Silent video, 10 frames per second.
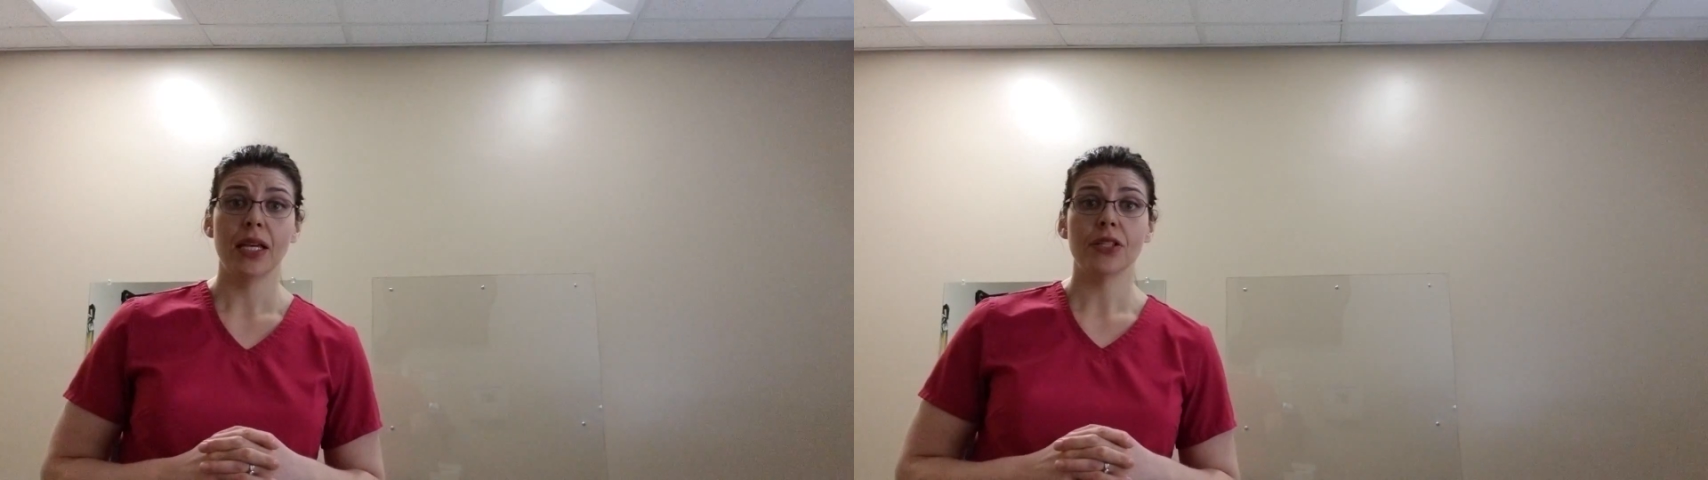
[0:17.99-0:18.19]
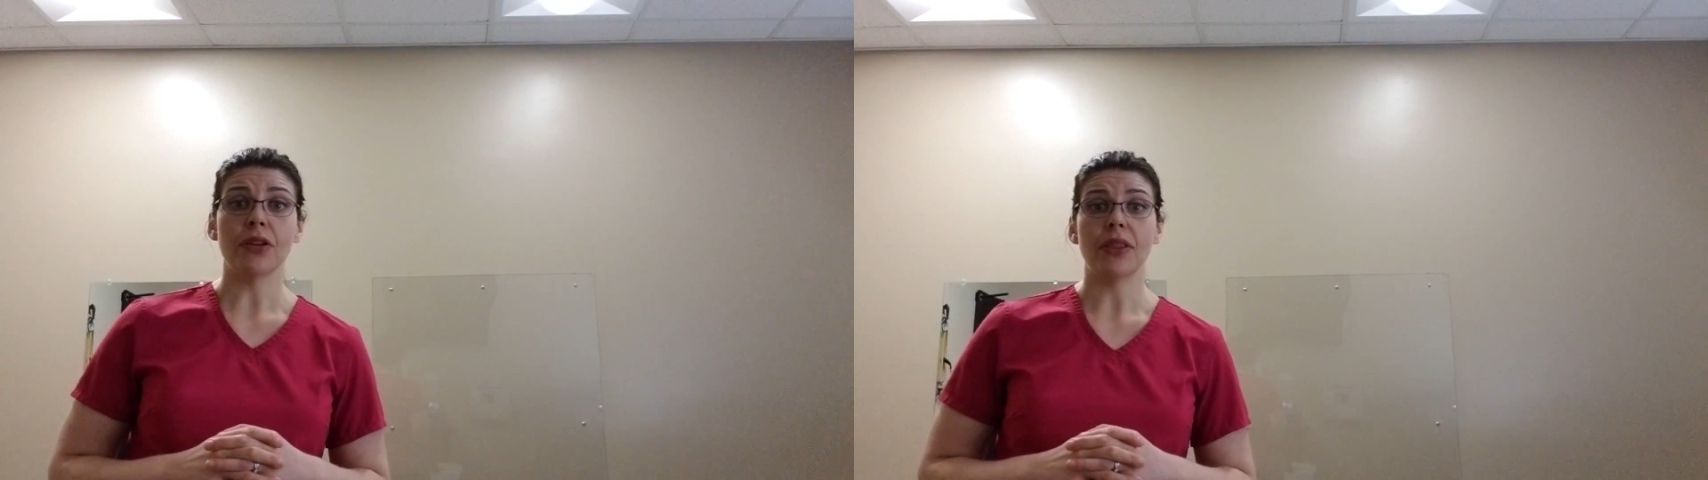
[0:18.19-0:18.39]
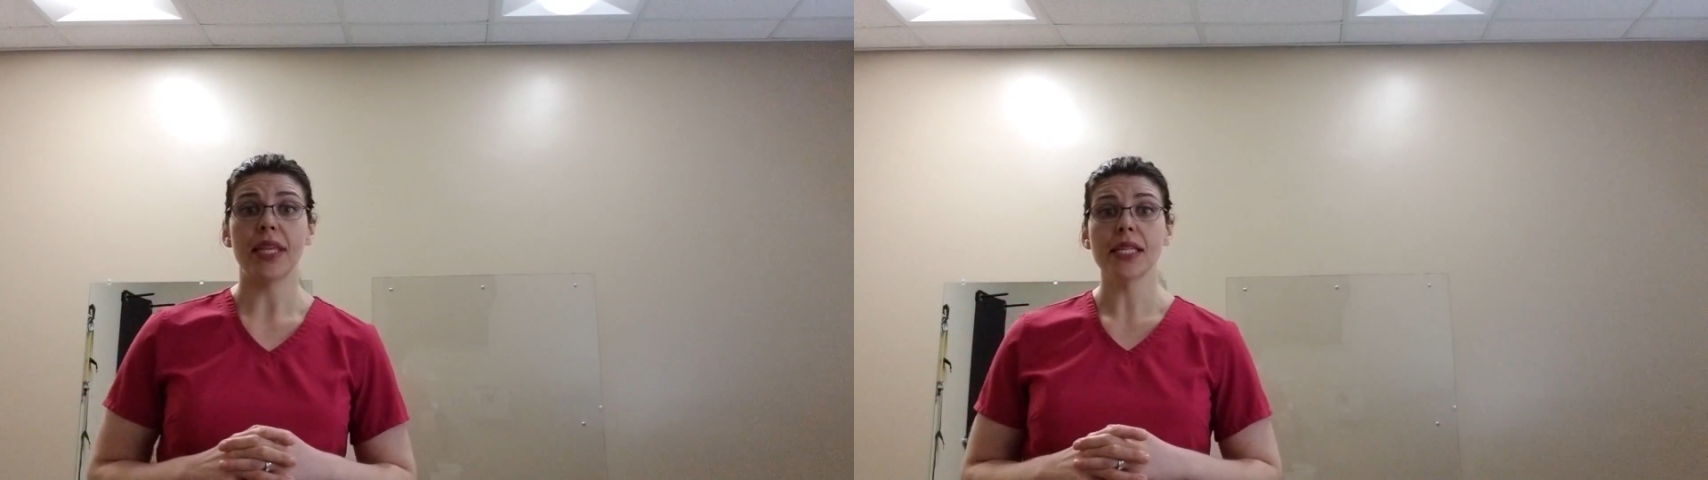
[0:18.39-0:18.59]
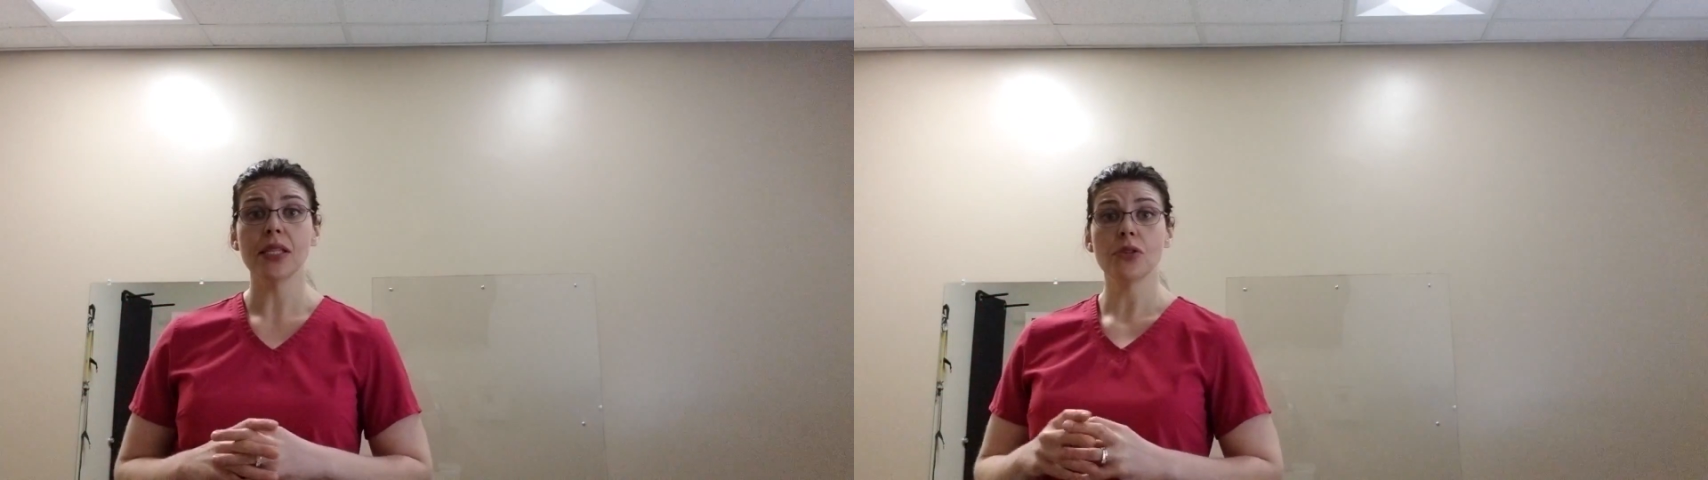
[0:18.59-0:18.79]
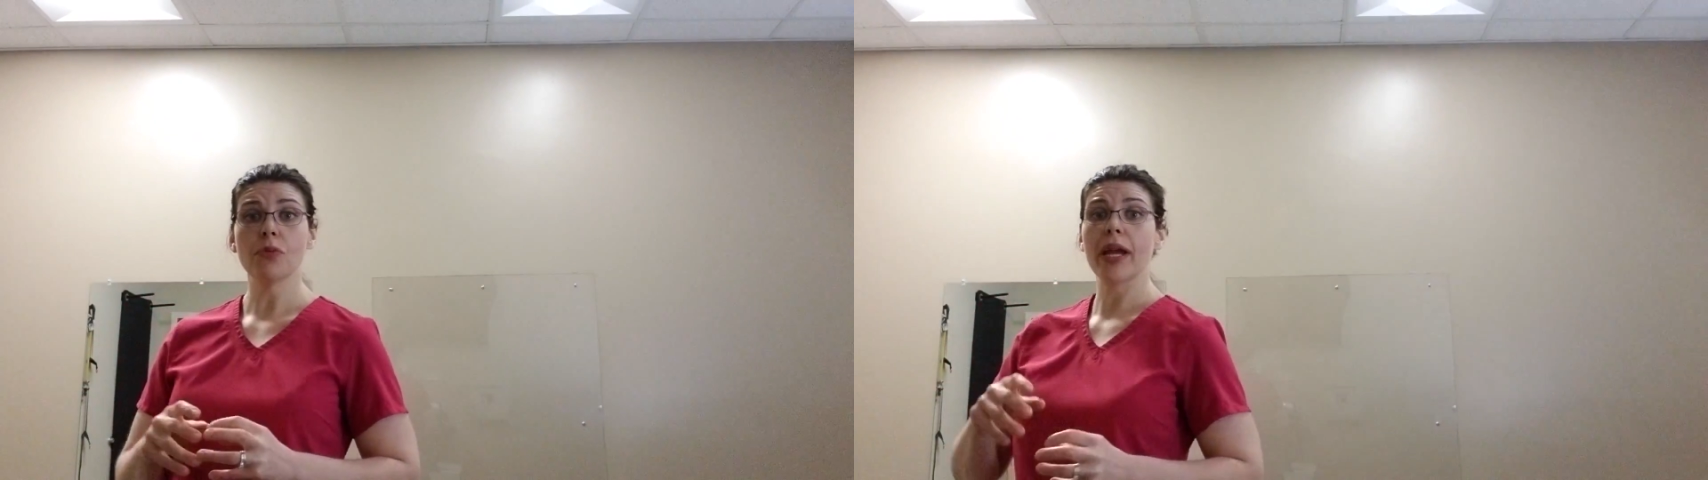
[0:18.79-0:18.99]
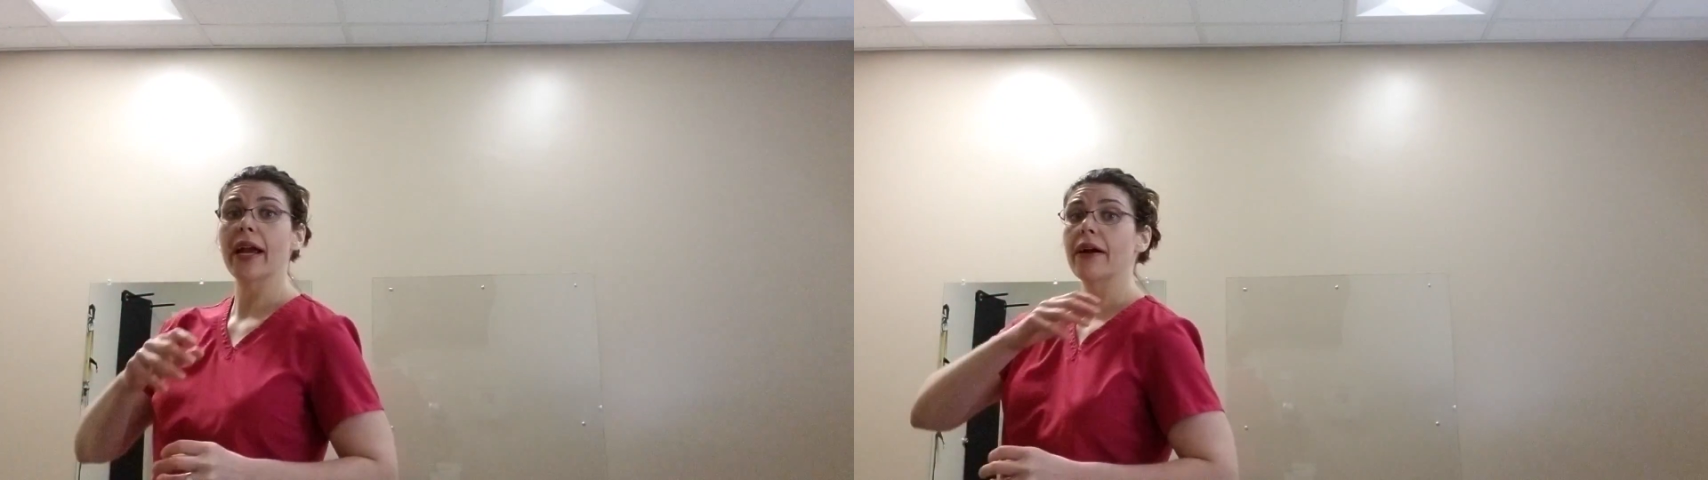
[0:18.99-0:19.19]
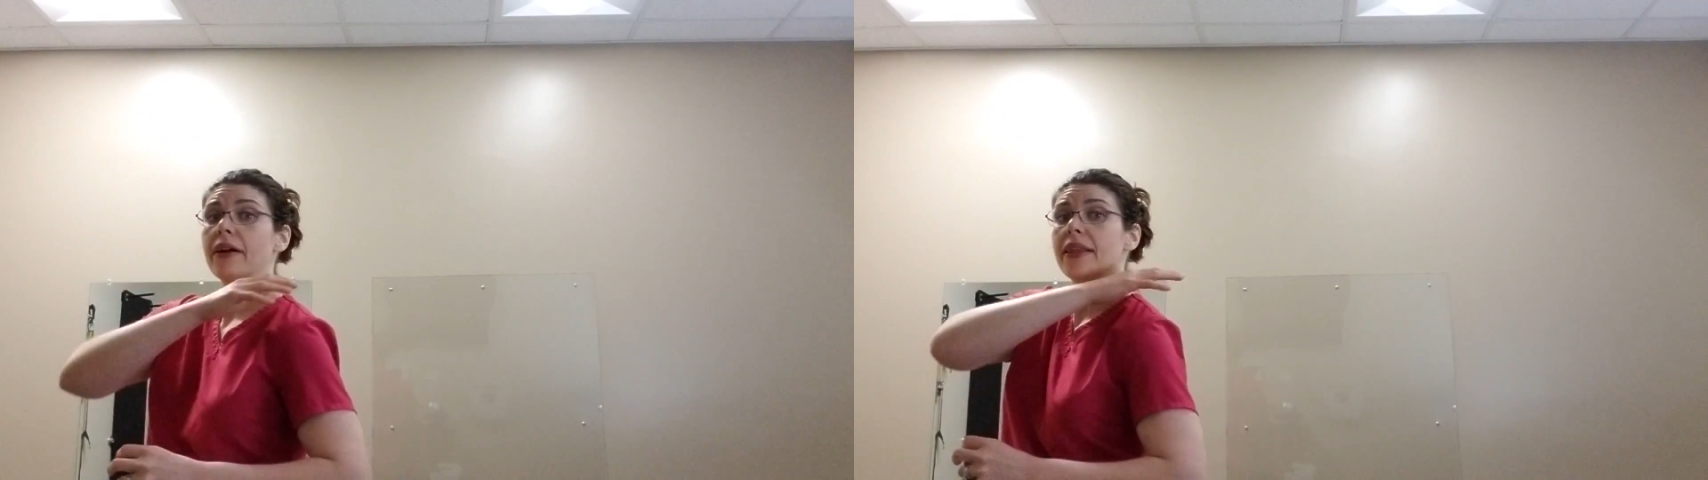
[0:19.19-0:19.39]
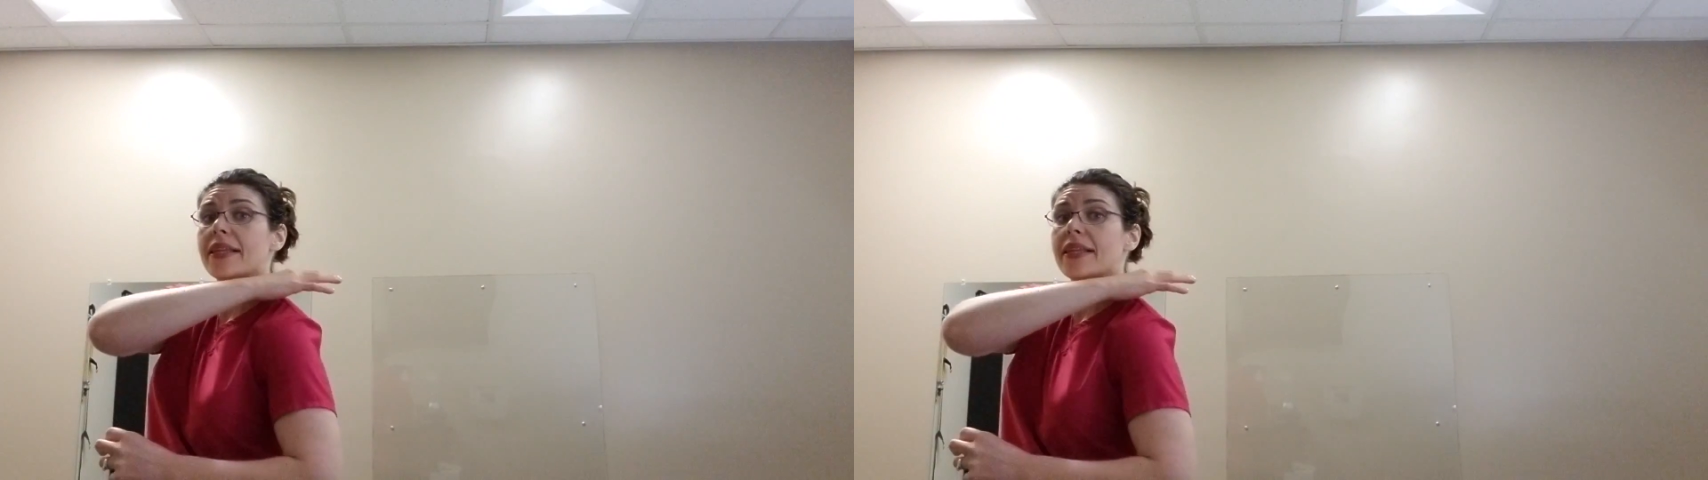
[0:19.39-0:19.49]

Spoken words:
So this is where